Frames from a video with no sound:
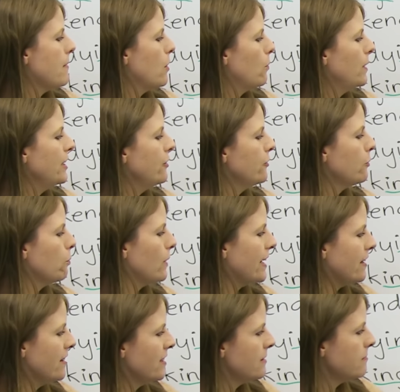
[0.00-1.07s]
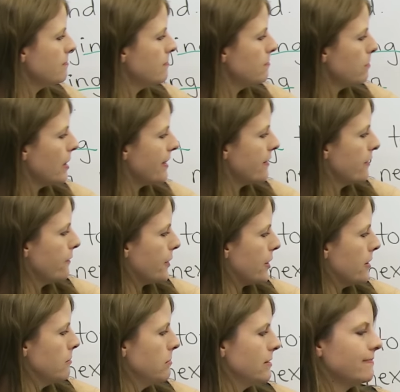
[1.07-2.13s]
We use will plus a
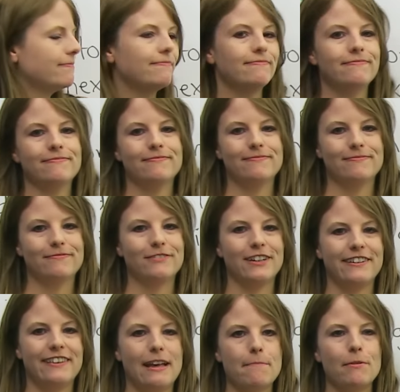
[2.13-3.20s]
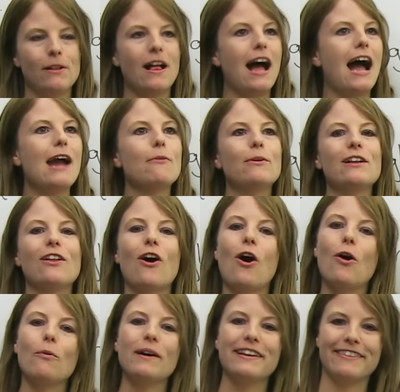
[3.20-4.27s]
verb. For example, I will
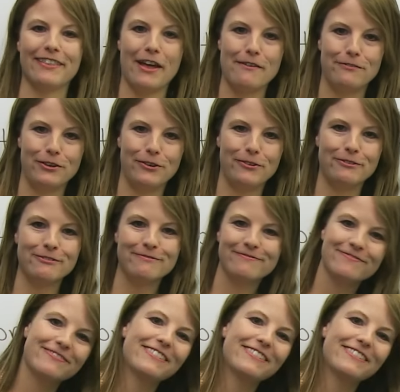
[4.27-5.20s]
always love you.